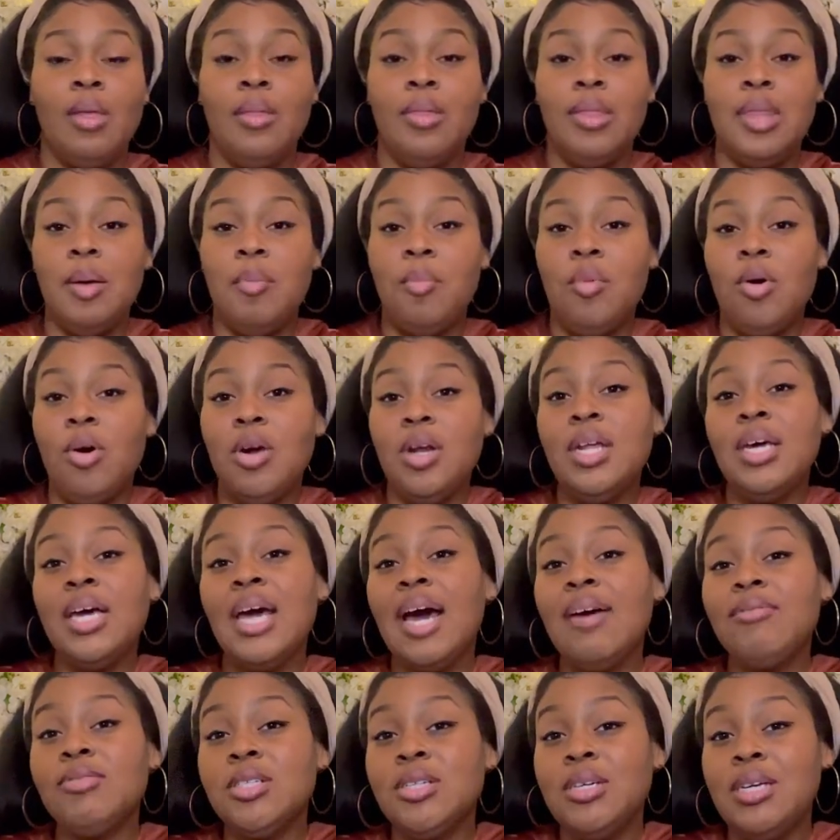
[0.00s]
The morning
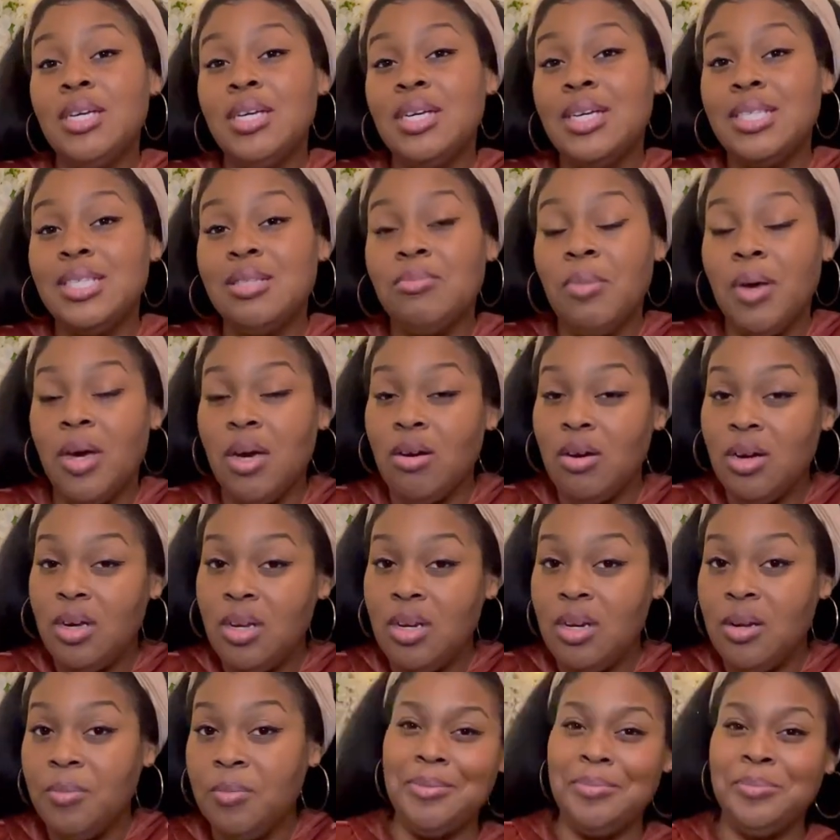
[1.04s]
after he gets
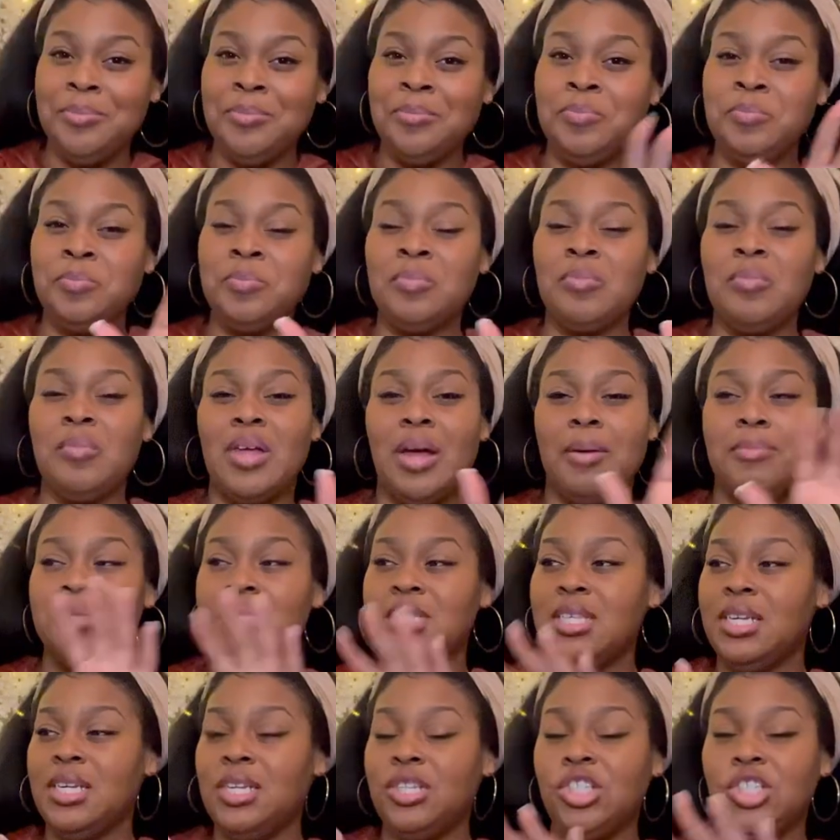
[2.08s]
married, I'm
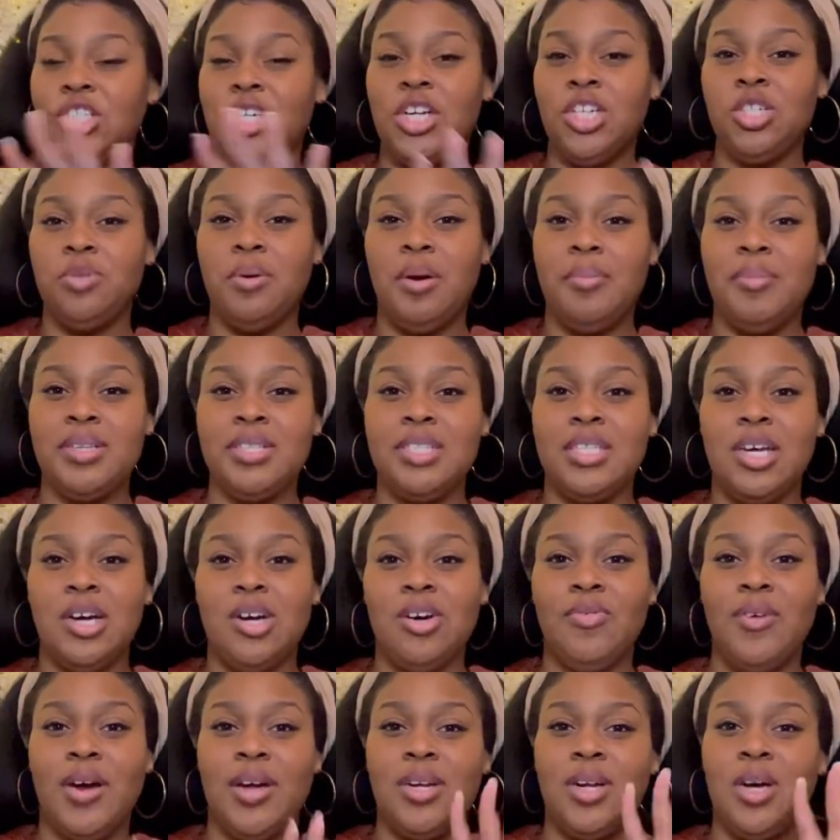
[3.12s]
sitting in church by
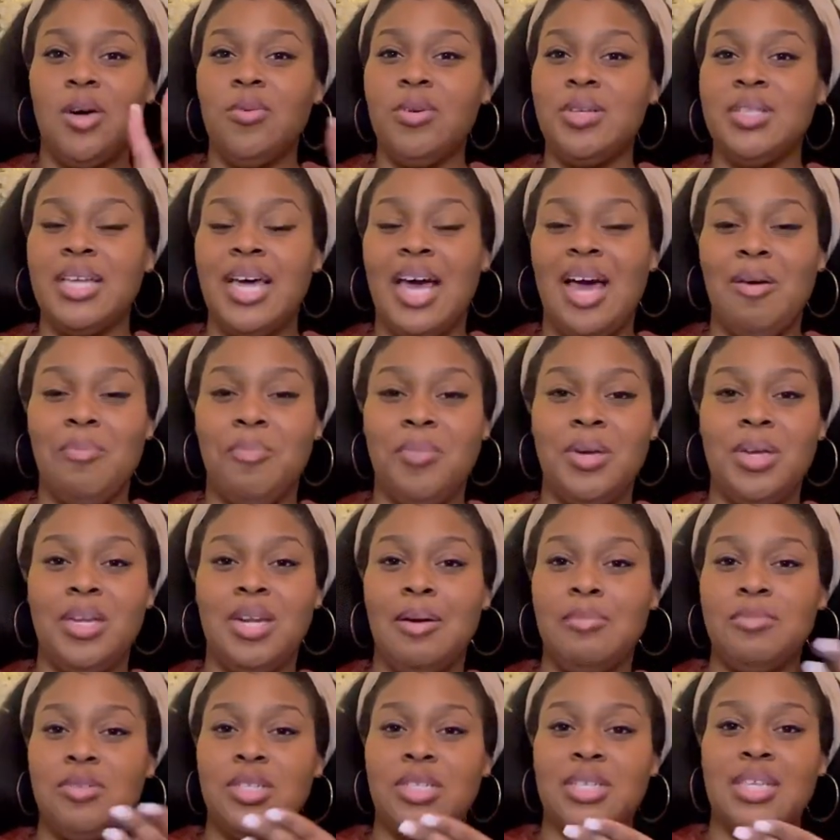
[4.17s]
myself. I know what's happened.
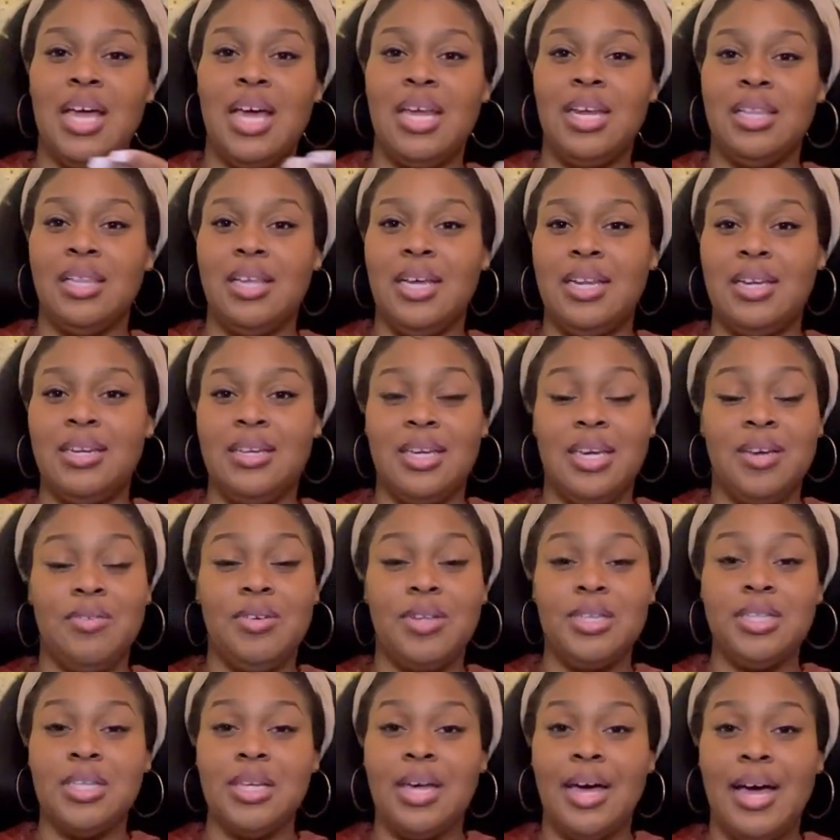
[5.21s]
I'm just kind of letting, giving
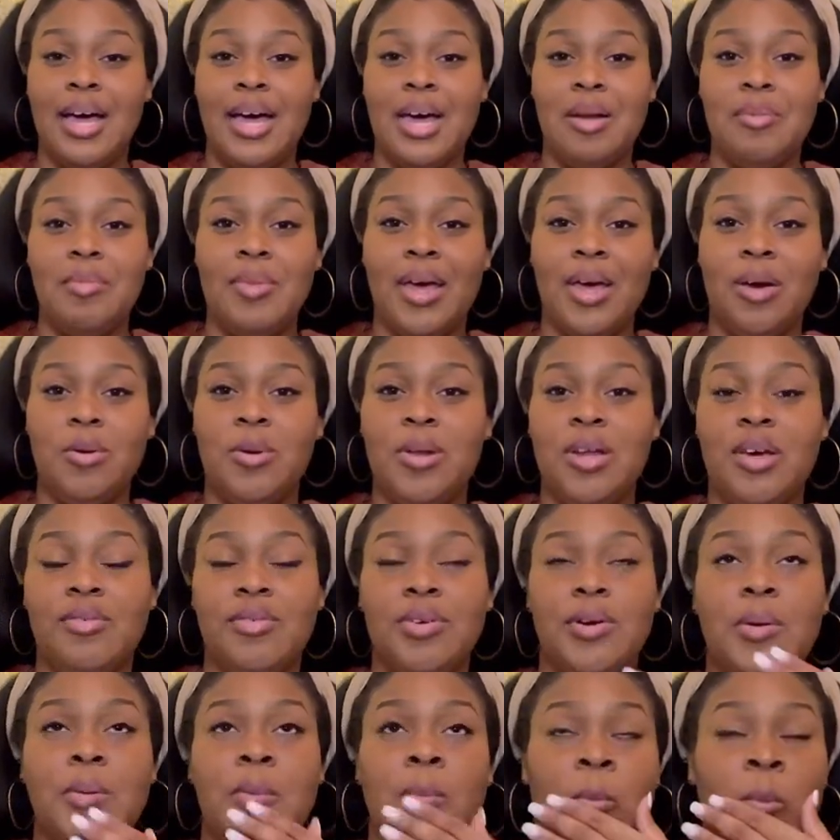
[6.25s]
it to God. I'm like,
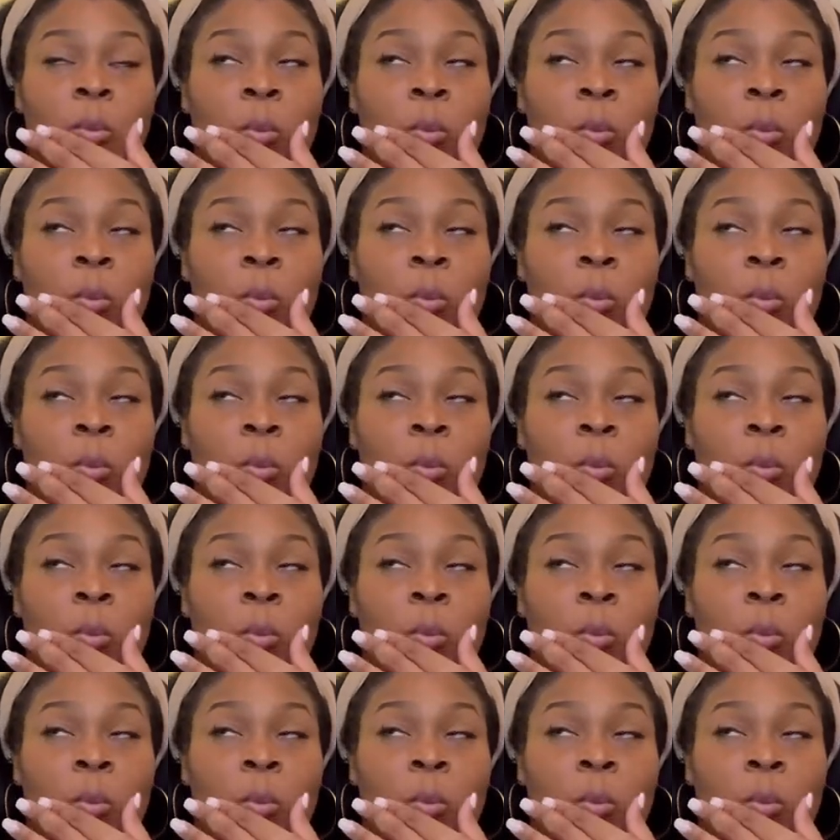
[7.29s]
whatever.